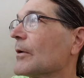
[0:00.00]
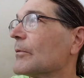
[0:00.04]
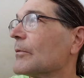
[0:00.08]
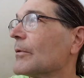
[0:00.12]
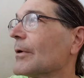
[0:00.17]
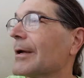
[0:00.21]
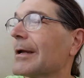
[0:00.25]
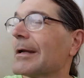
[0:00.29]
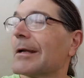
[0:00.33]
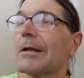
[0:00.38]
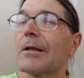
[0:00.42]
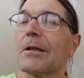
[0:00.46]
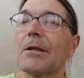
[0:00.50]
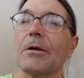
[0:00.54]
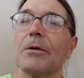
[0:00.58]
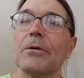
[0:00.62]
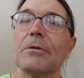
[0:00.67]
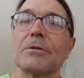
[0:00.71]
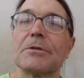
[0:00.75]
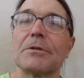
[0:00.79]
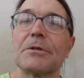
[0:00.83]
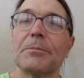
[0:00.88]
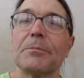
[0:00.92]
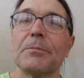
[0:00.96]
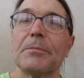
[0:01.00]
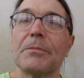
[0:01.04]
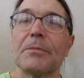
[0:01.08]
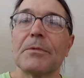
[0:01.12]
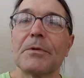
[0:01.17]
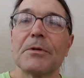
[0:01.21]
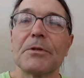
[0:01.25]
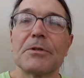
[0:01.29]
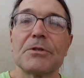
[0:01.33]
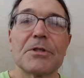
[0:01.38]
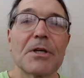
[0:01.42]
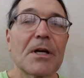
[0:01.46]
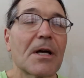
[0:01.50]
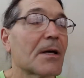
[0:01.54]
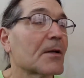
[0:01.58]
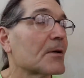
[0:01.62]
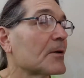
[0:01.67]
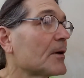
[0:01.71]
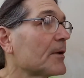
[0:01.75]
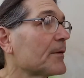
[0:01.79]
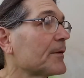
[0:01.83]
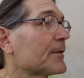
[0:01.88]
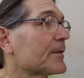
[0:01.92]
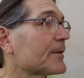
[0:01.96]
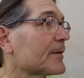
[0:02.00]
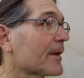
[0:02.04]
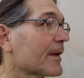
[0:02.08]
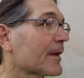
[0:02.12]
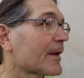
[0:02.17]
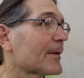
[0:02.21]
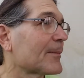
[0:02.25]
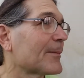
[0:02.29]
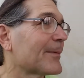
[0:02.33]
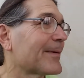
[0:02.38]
running to the use of the John all the time.